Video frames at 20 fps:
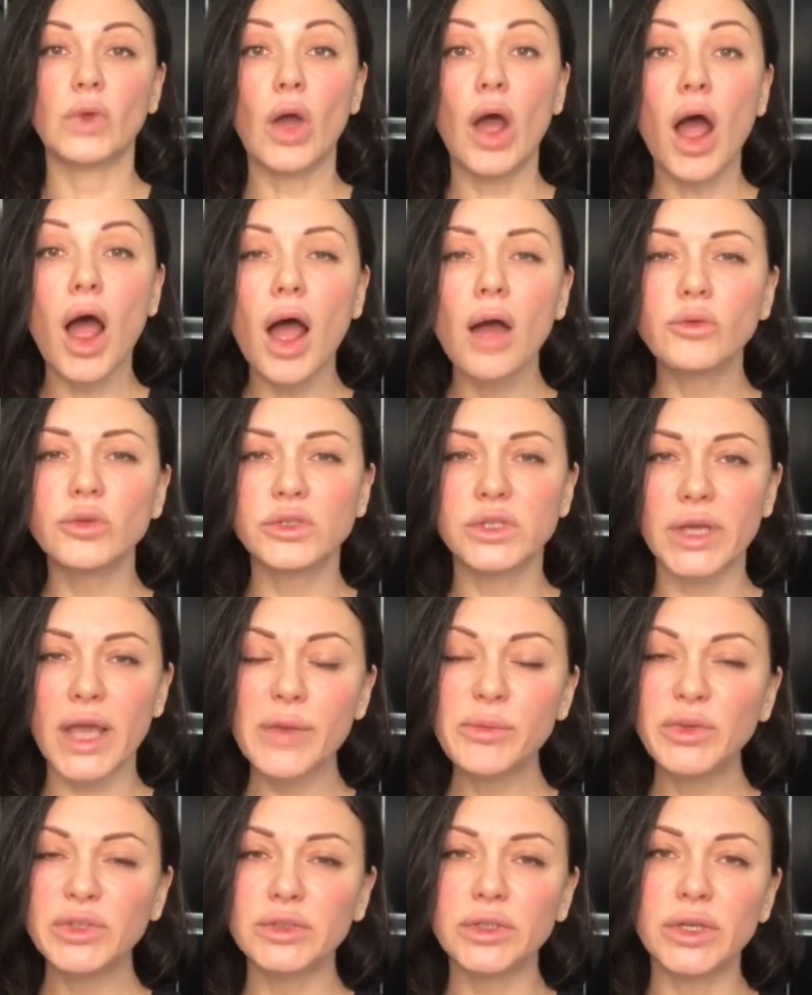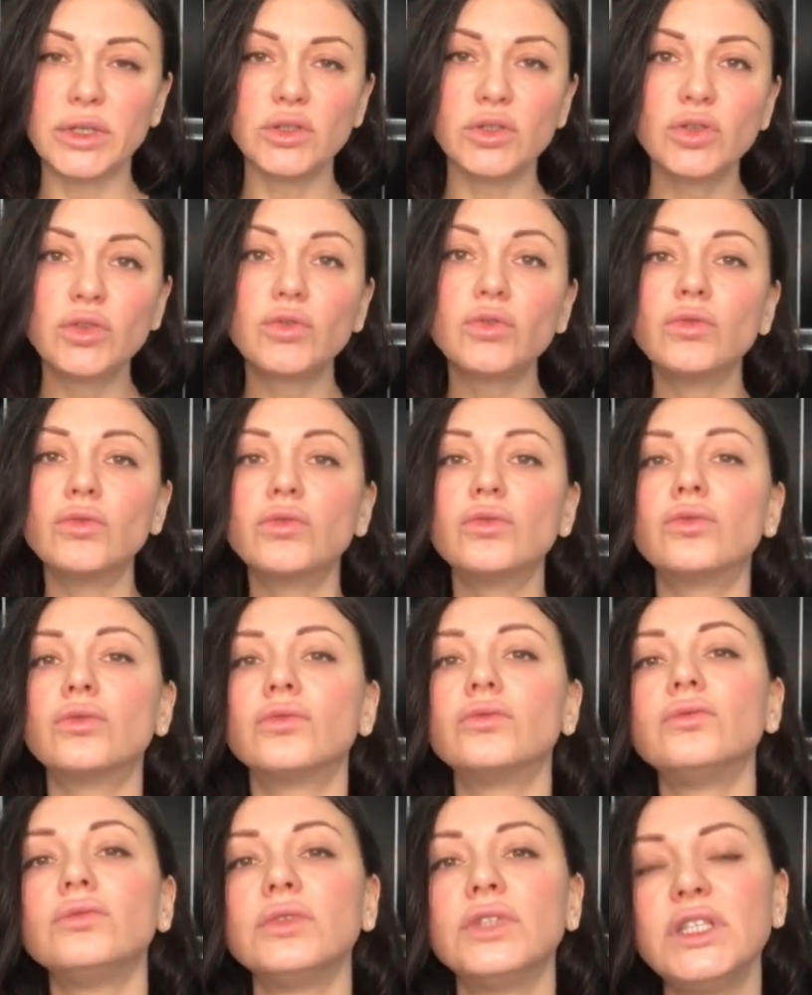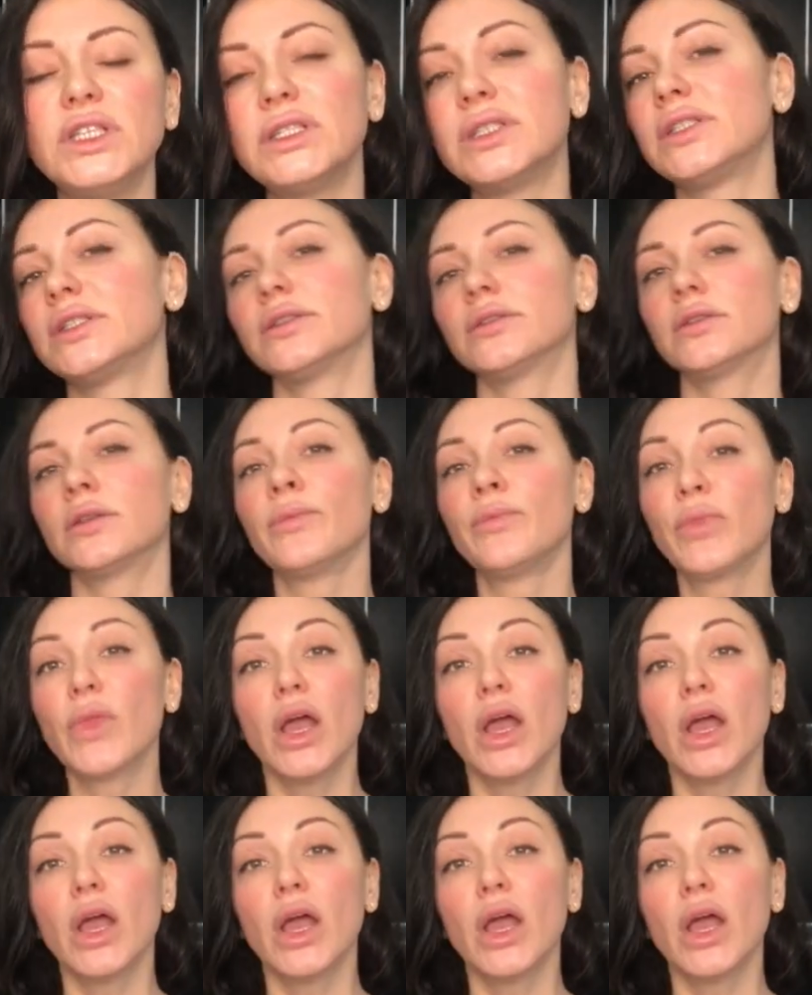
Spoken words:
How it happened and who needs it?